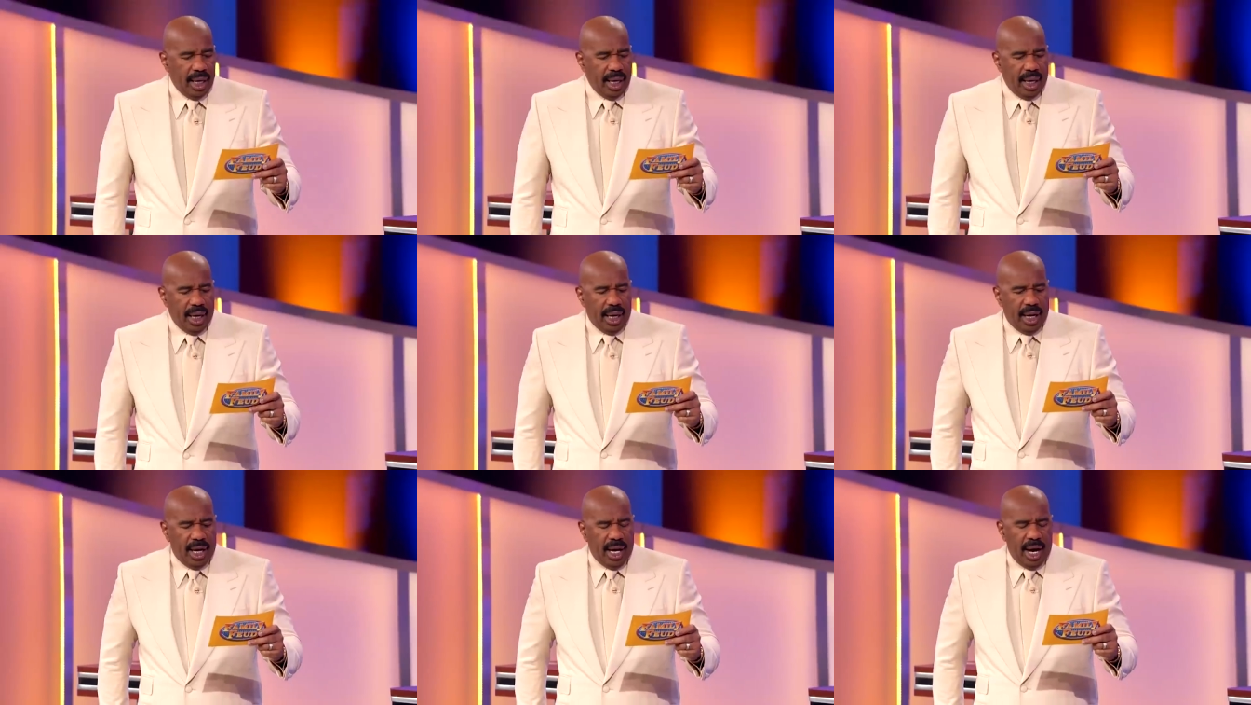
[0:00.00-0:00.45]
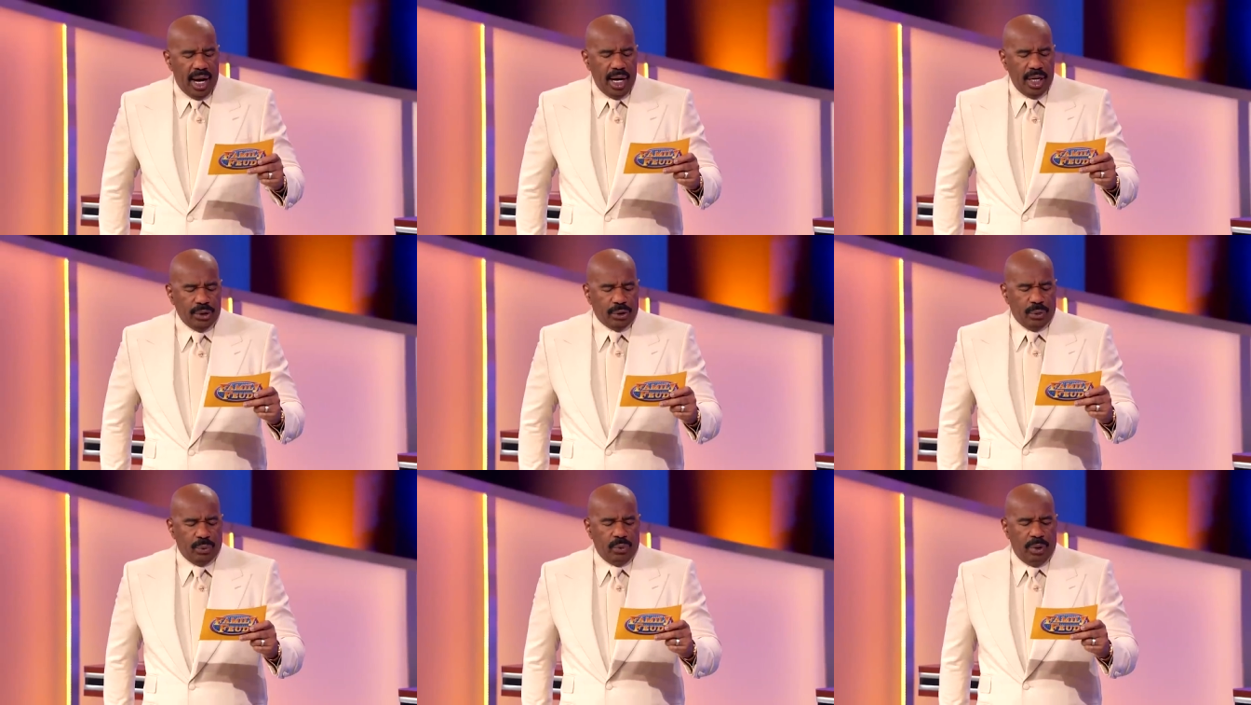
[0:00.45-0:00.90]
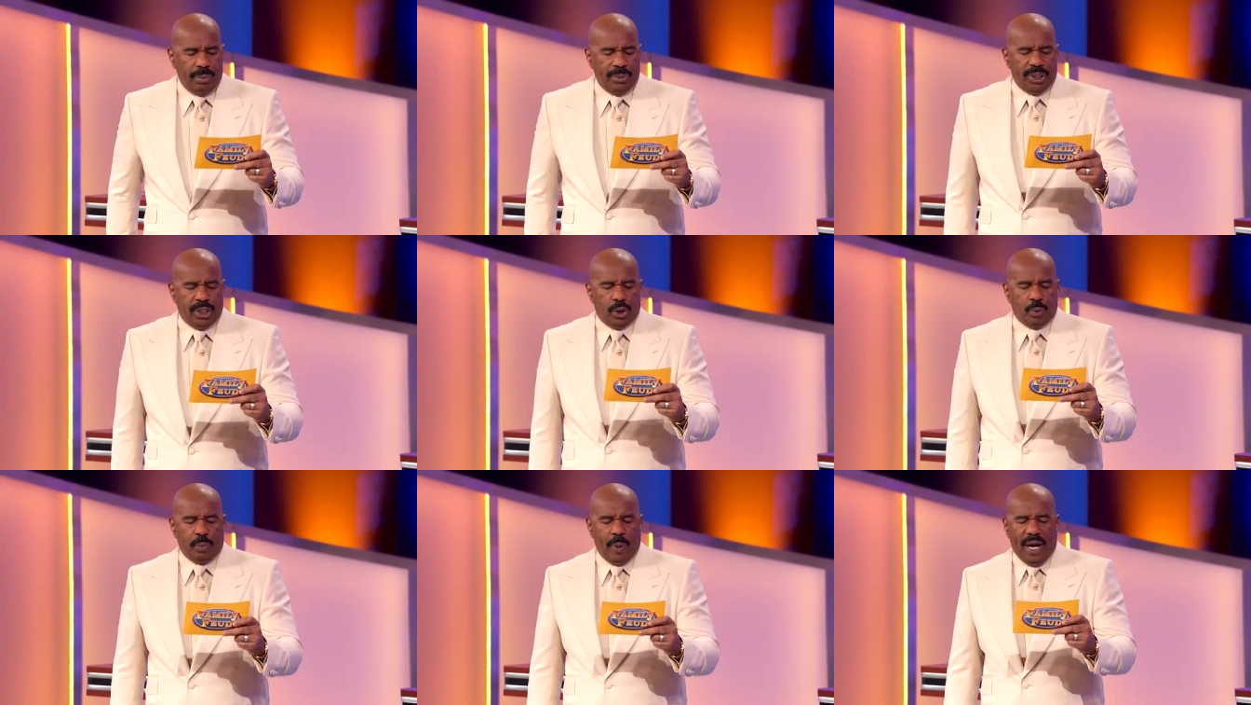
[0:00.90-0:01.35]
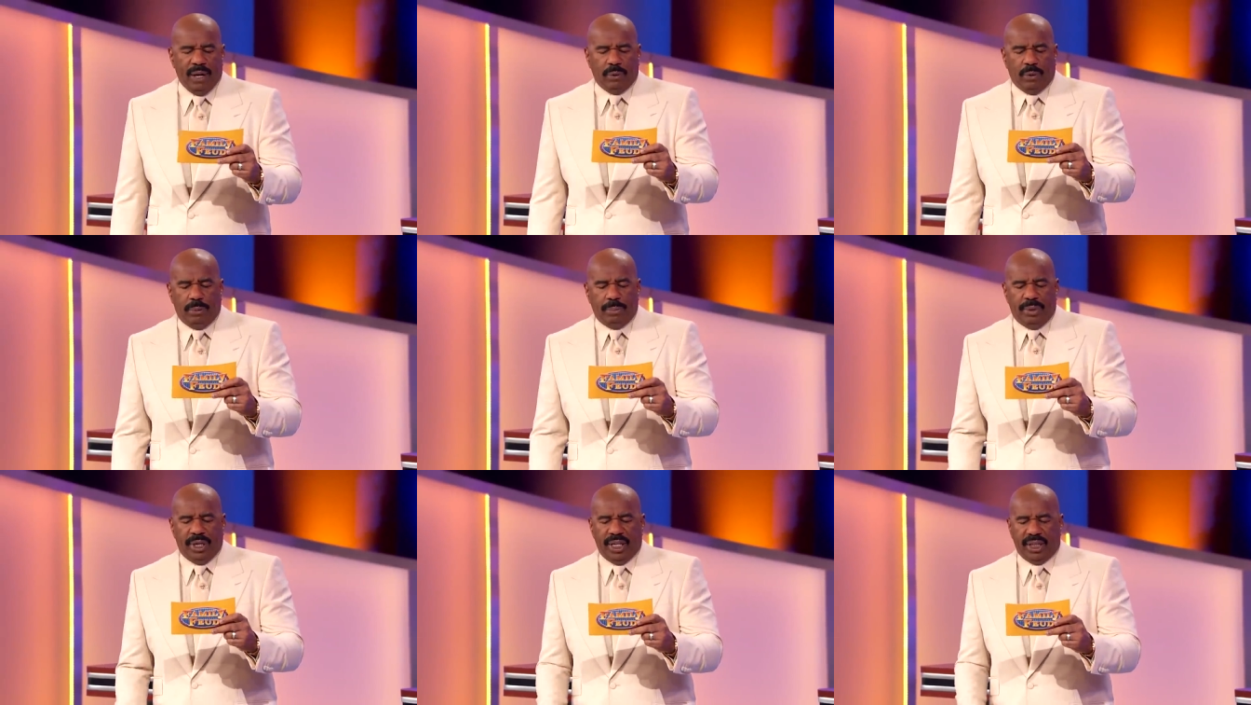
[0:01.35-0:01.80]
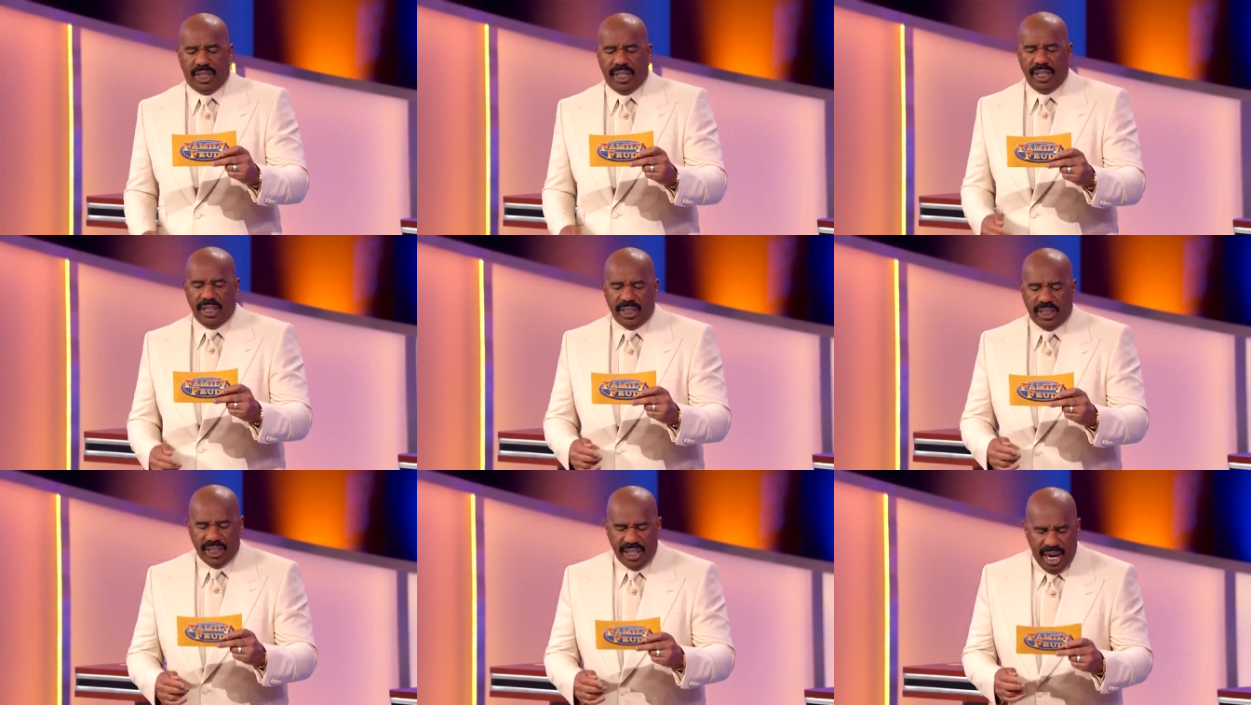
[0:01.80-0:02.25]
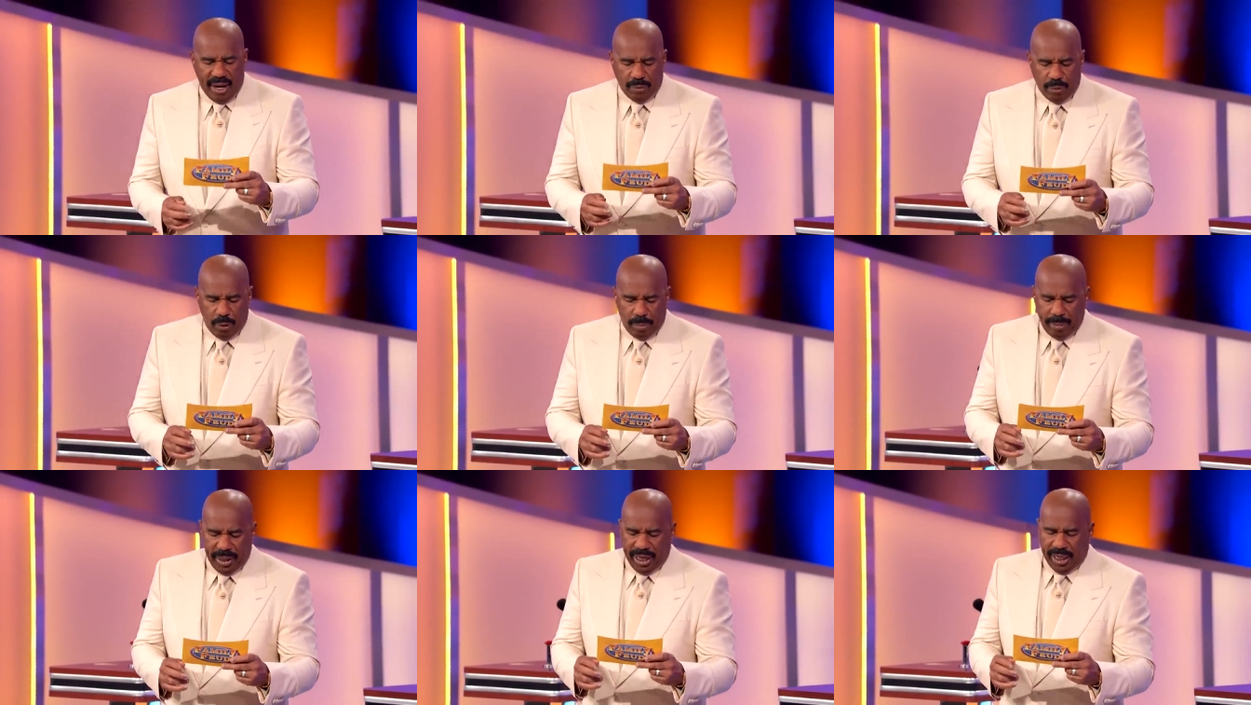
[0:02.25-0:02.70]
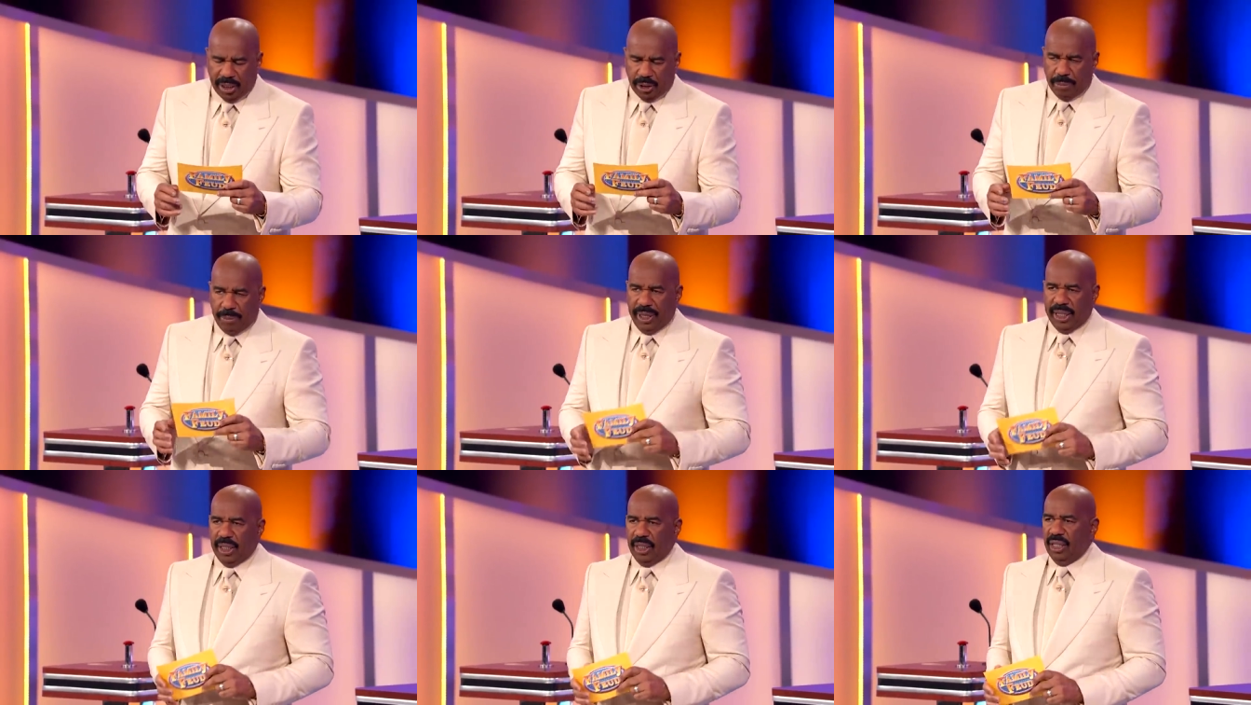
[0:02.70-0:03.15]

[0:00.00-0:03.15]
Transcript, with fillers: Uh, 100 women, despite what men think is not romantic to make